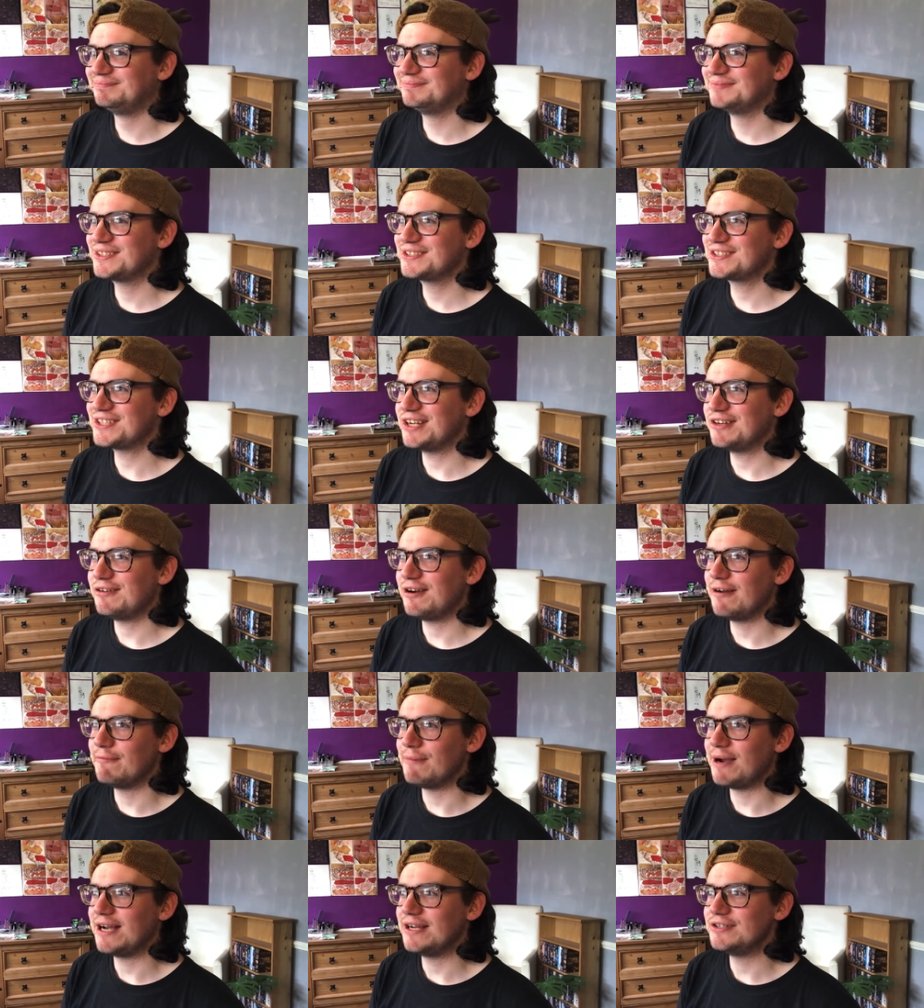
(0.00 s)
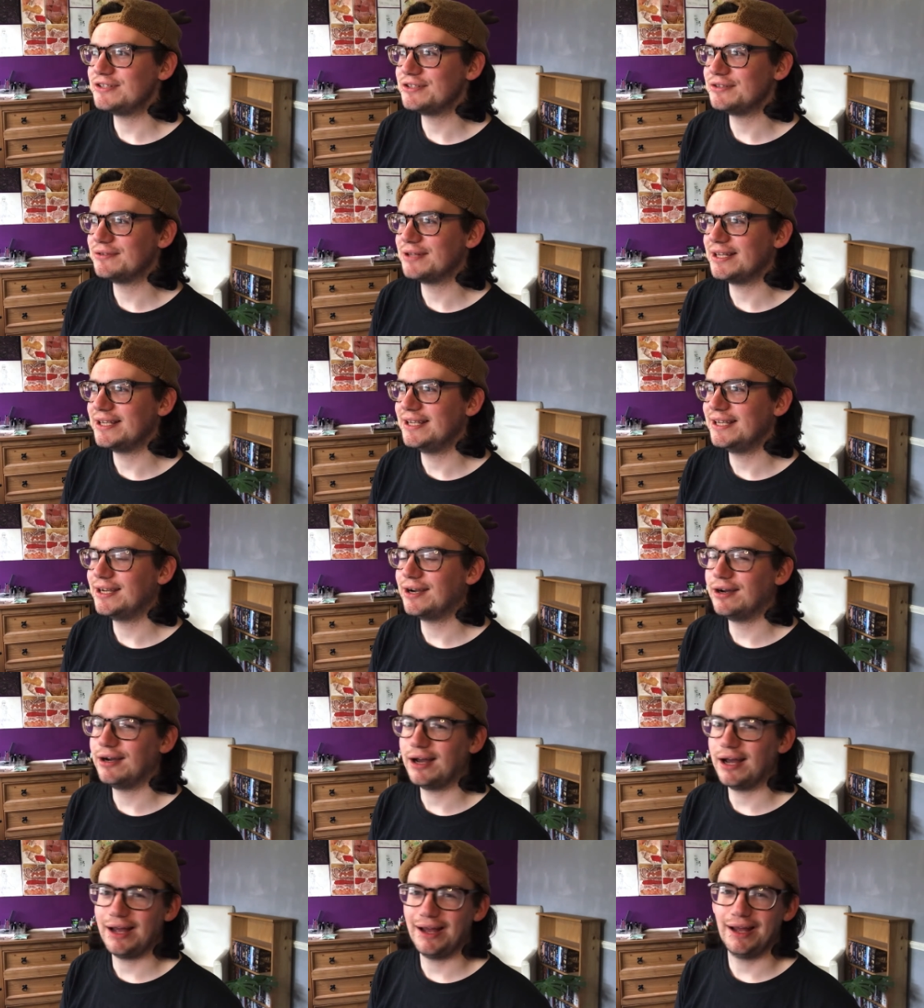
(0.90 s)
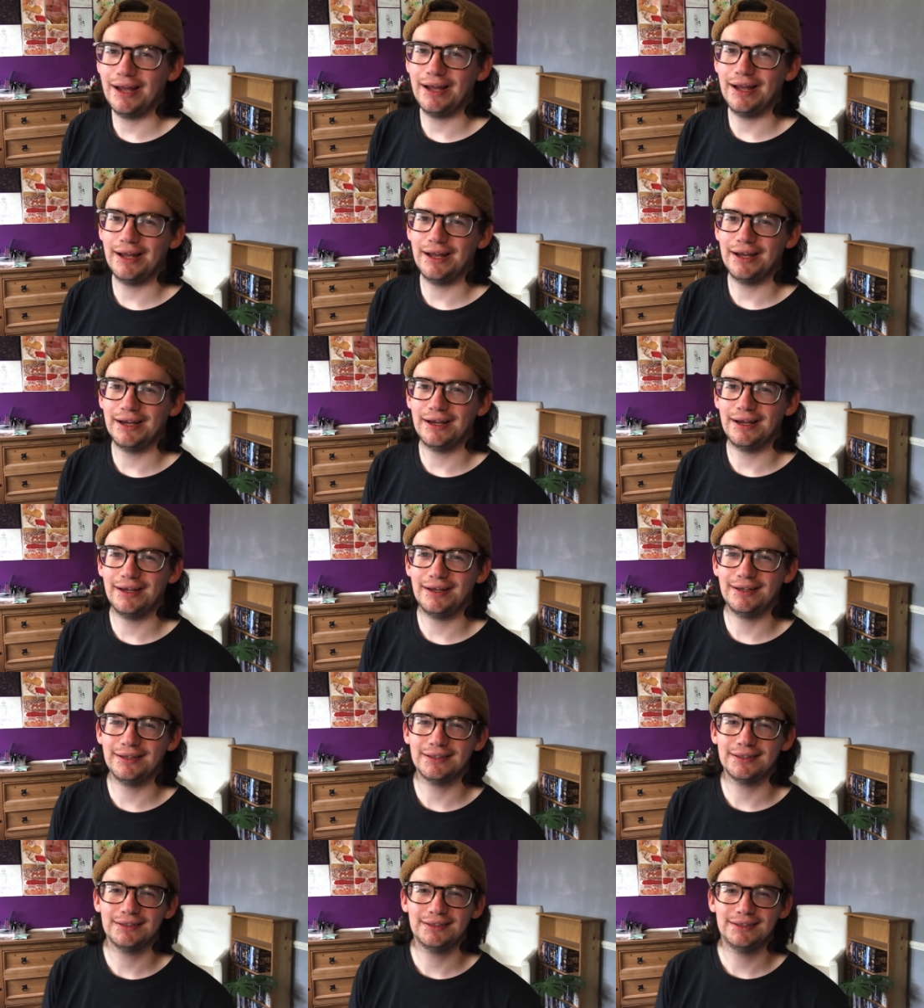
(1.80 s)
So I might do like a